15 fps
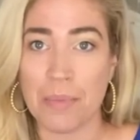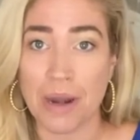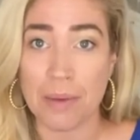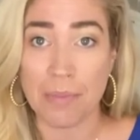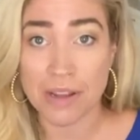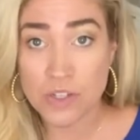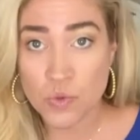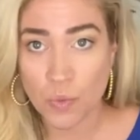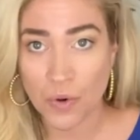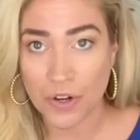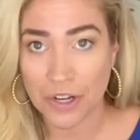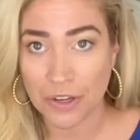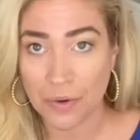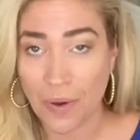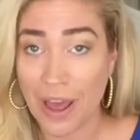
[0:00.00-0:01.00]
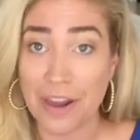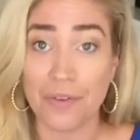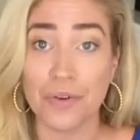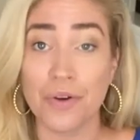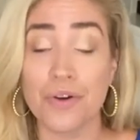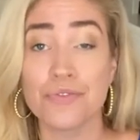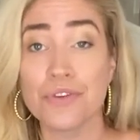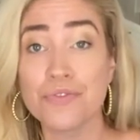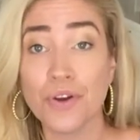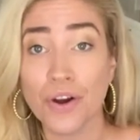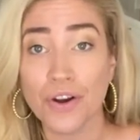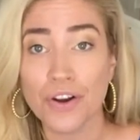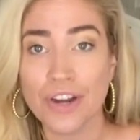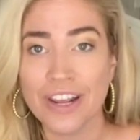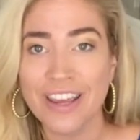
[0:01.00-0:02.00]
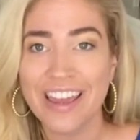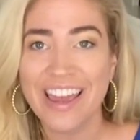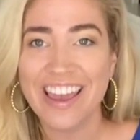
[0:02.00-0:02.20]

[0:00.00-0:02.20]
but I must warn you I don't know if you've heard.